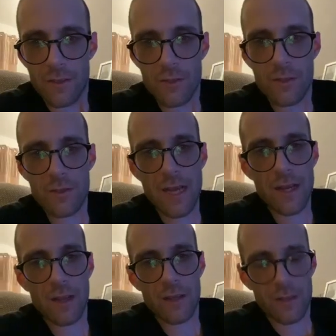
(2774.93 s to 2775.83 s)

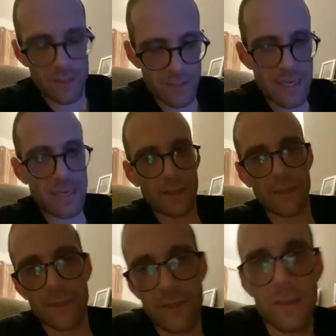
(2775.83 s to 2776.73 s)
Susanna,
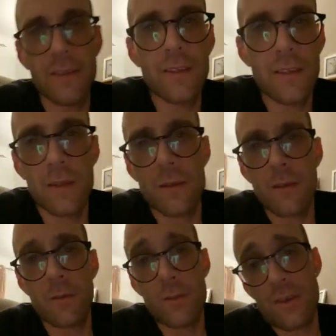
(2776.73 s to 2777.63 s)
exactly.
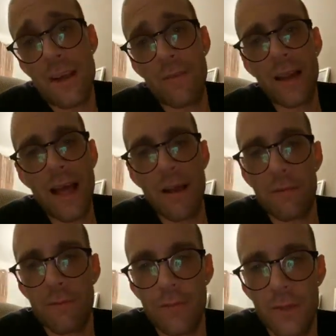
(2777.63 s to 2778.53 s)
Just trying to have a
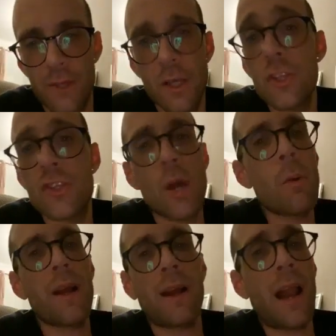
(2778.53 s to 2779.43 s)
laugh. Do you know
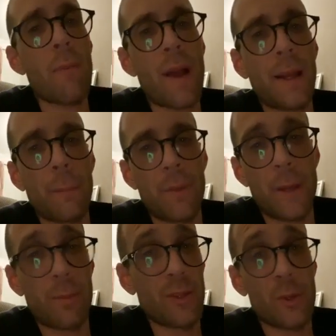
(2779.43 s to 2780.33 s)
when I clap back at
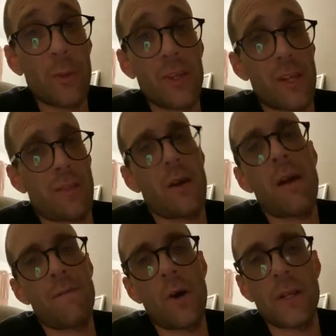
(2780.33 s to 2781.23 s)
people, I do it because I
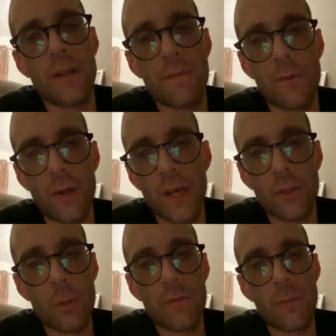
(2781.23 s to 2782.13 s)
find it funny. I
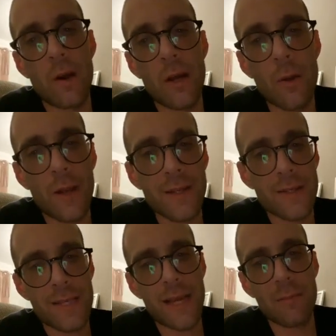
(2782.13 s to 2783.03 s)
do it for my own
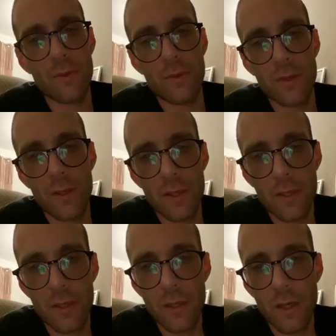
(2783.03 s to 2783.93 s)
entertainment.
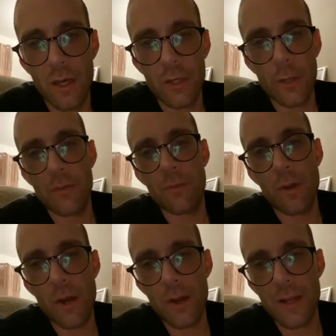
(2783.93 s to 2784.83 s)
I do it for
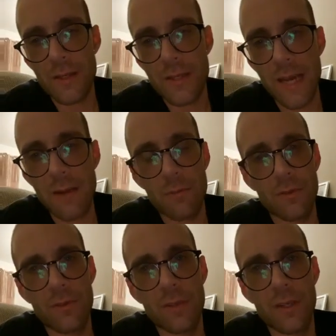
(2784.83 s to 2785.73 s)
my own
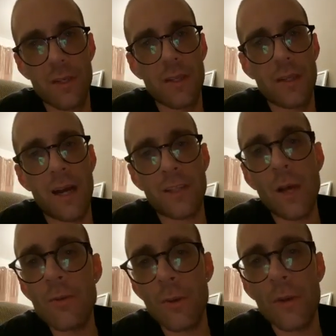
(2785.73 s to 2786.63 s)
entertainment. I
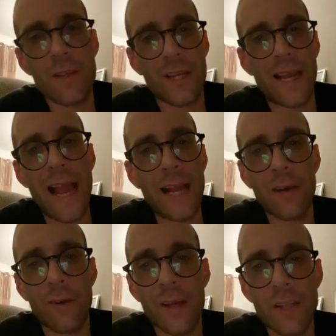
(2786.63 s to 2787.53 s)
don't do it because I get
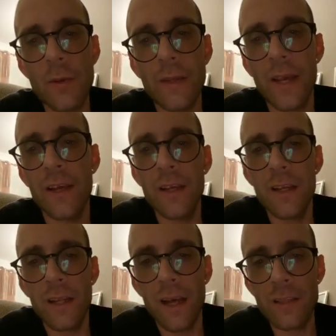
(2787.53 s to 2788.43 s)
angry. I don't get
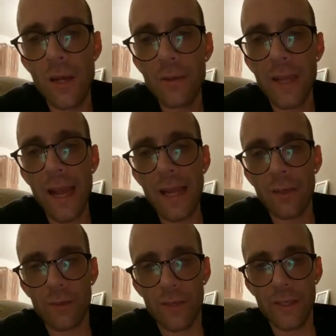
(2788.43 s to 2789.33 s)

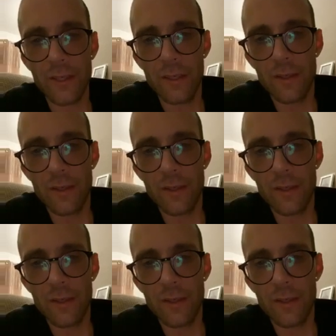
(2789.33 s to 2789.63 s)
angry.